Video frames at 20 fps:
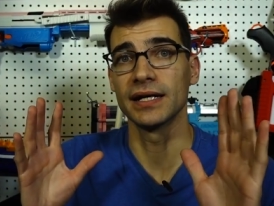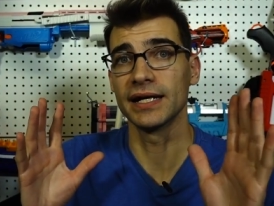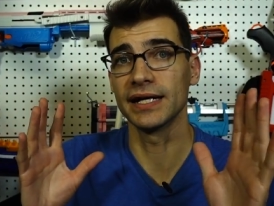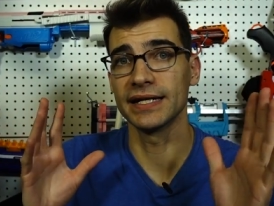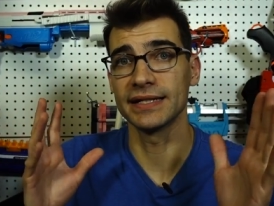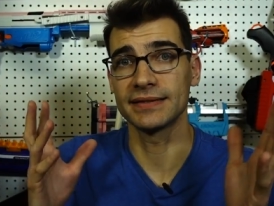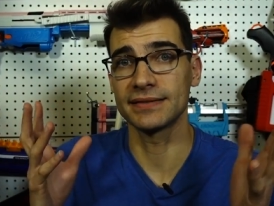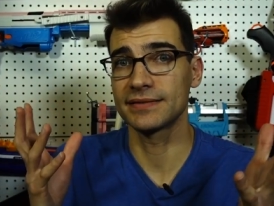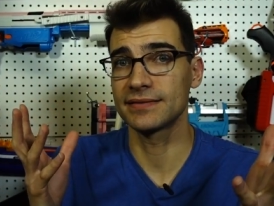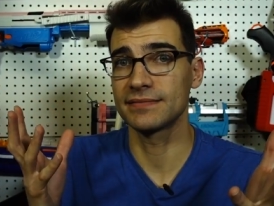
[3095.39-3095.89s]

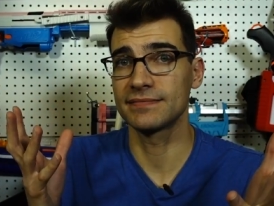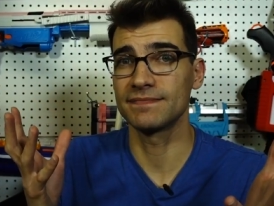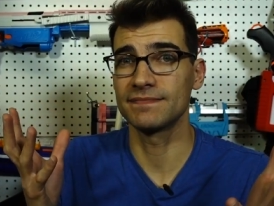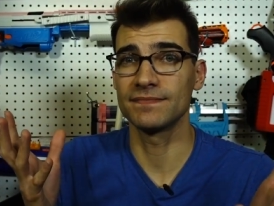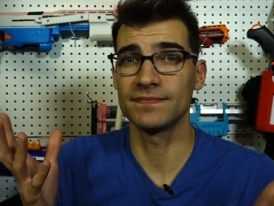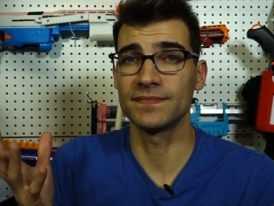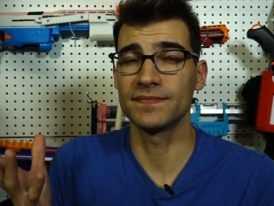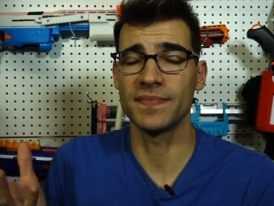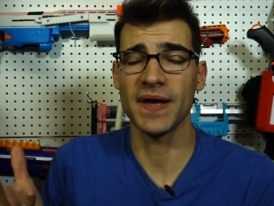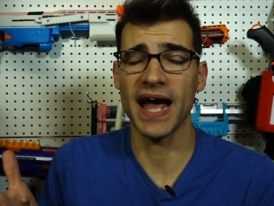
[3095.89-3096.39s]
it
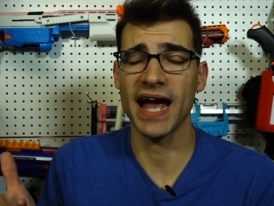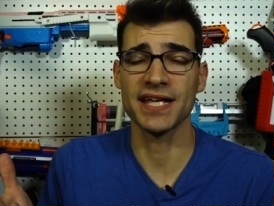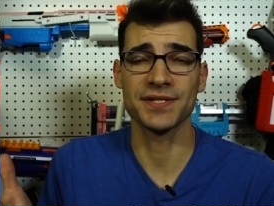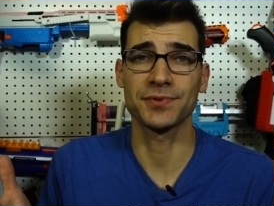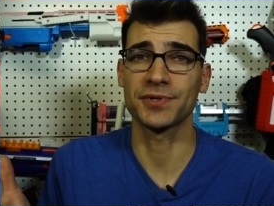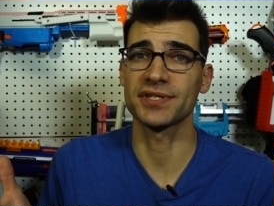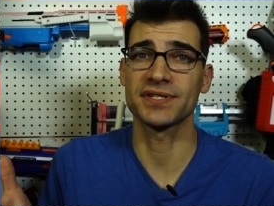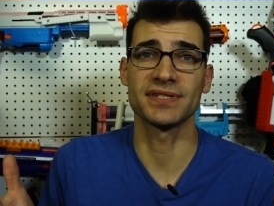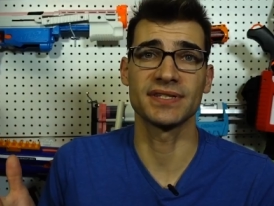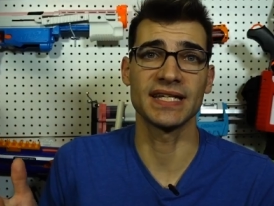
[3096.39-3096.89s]

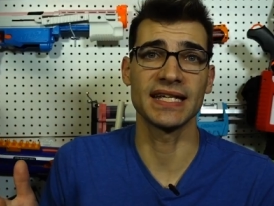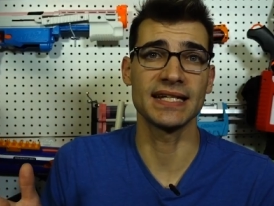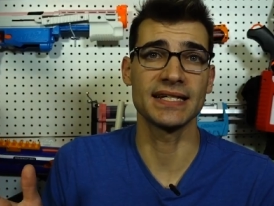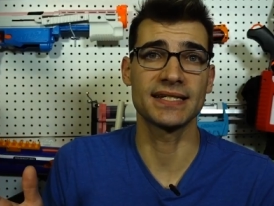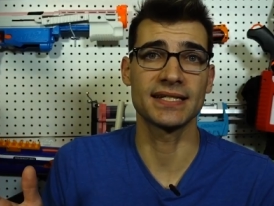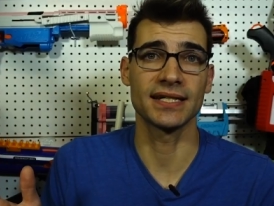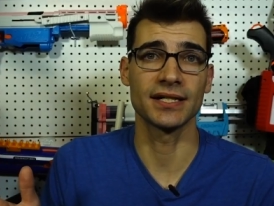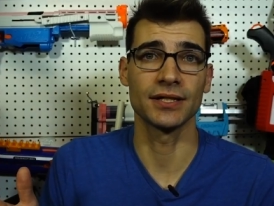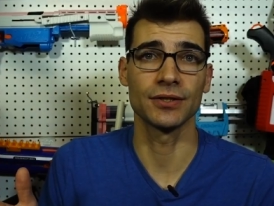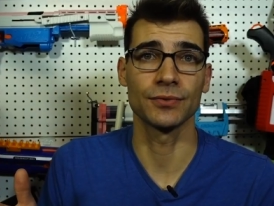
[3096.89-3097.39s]
Hasbro doesn't
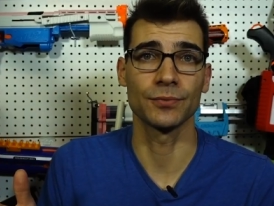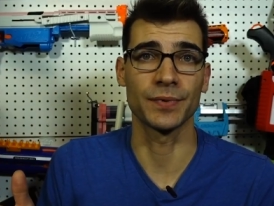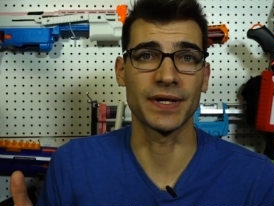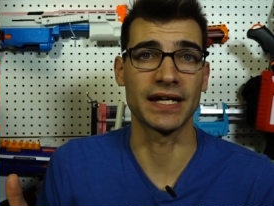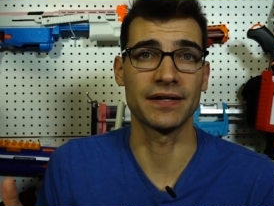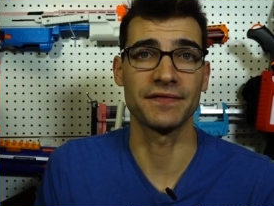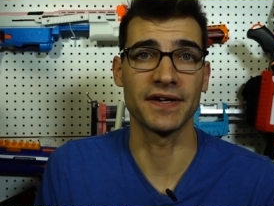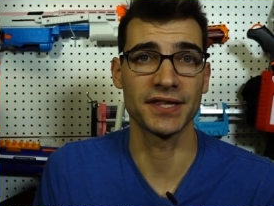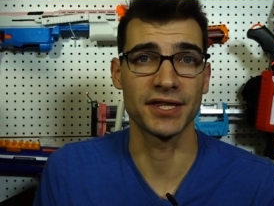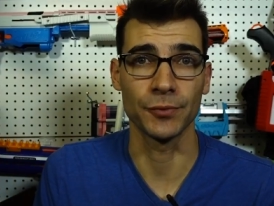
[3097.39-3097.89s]
need to
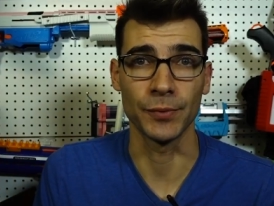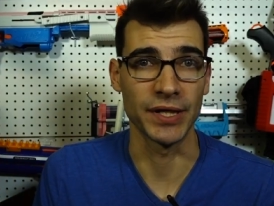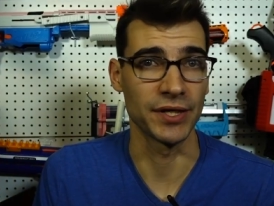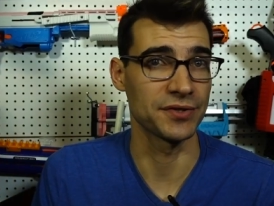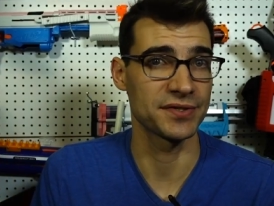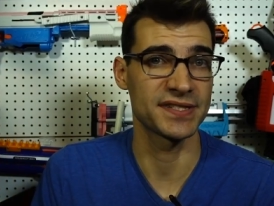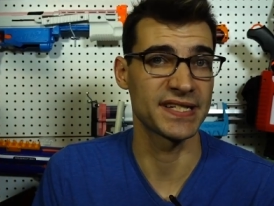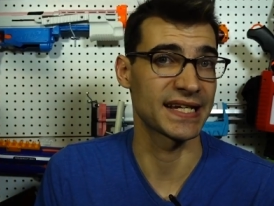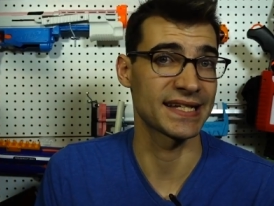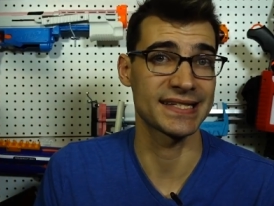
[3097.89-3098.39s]
reinvent the
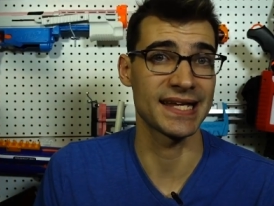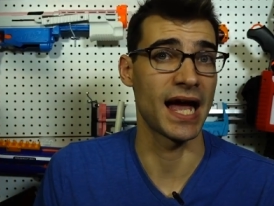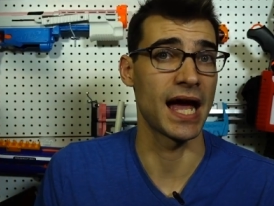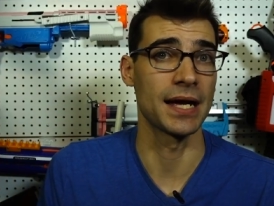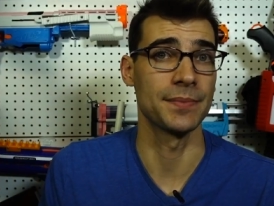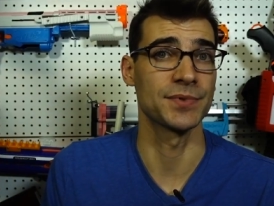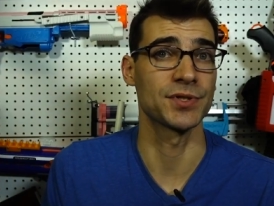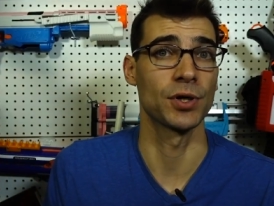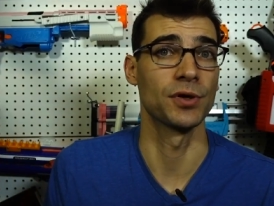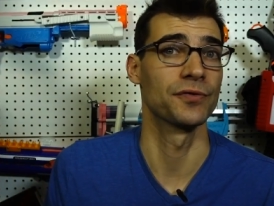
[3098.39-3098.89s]
wheel six
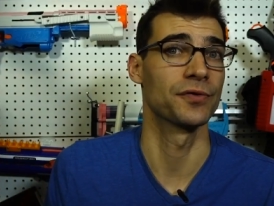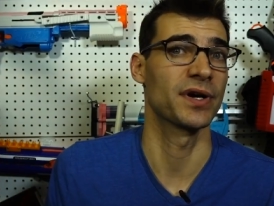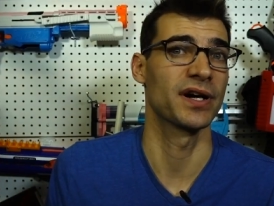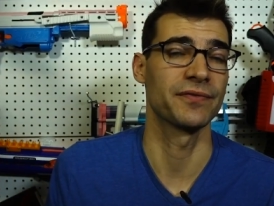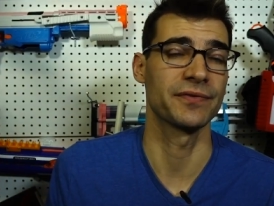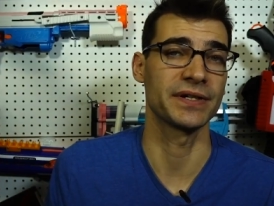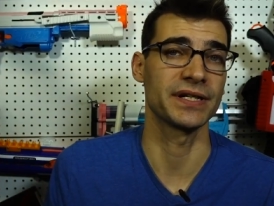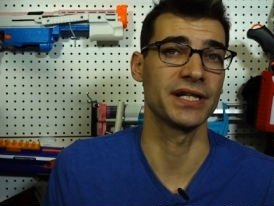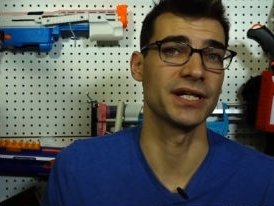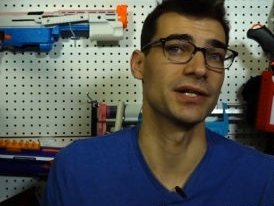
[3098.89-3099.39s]
times over
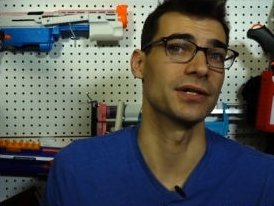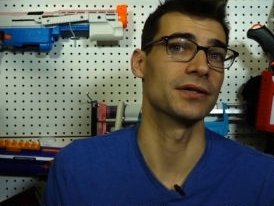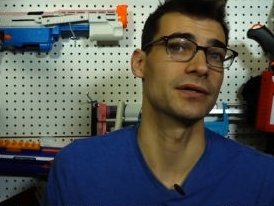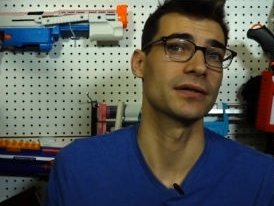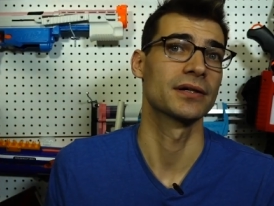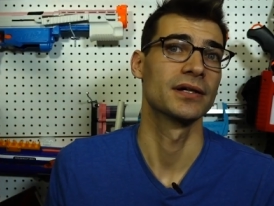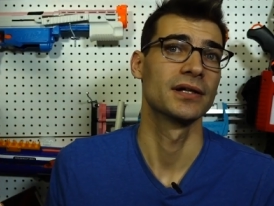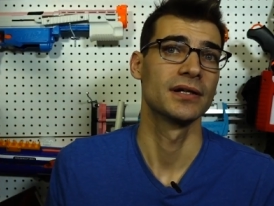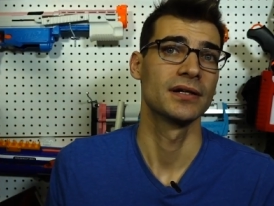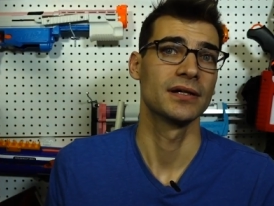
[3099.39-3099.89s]
every
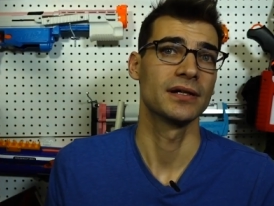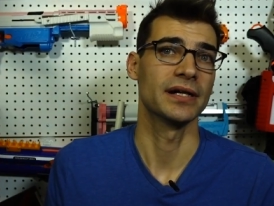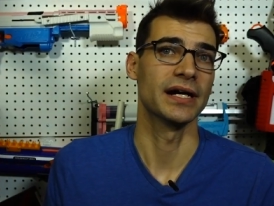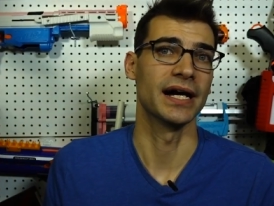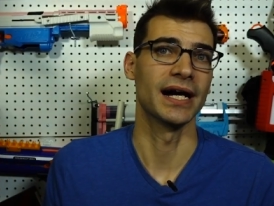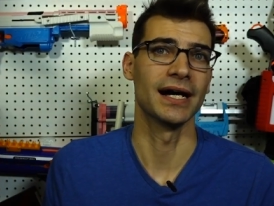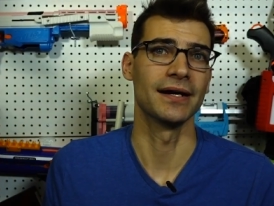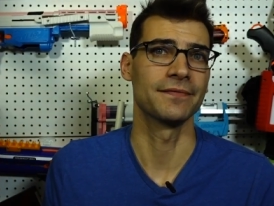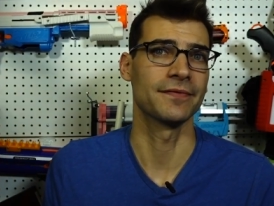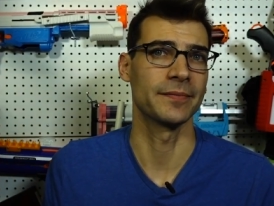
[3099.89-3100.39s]
year
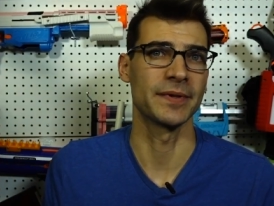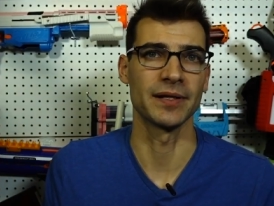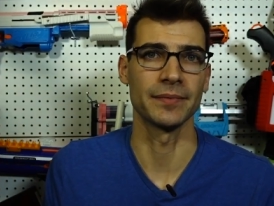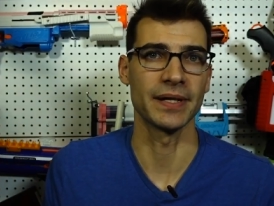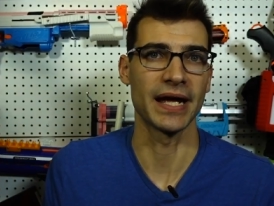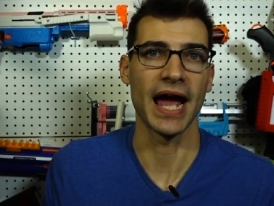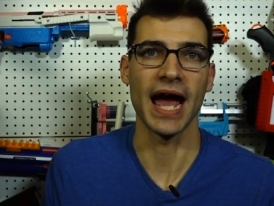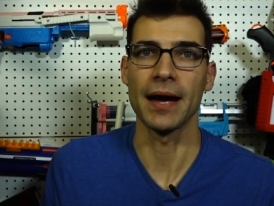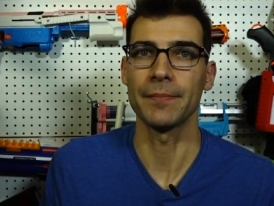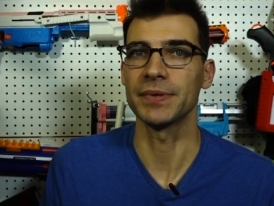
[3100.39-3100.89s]
uh, for me to
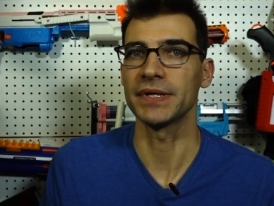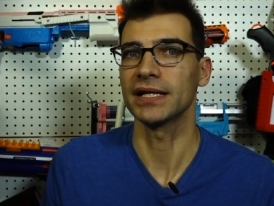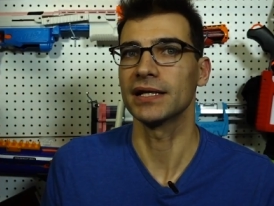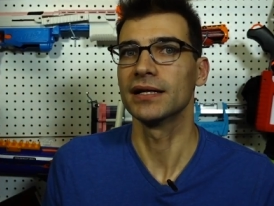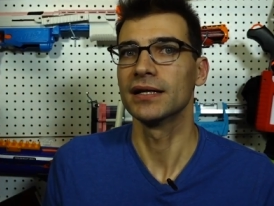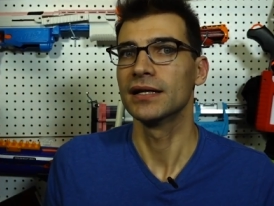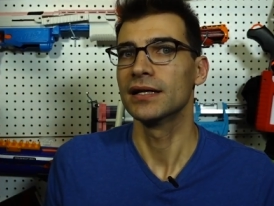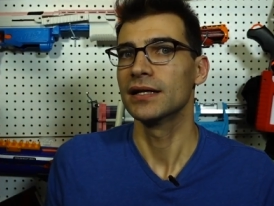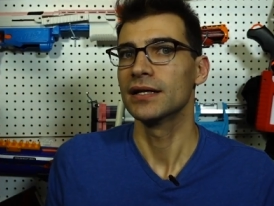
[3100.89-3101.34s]
be happy.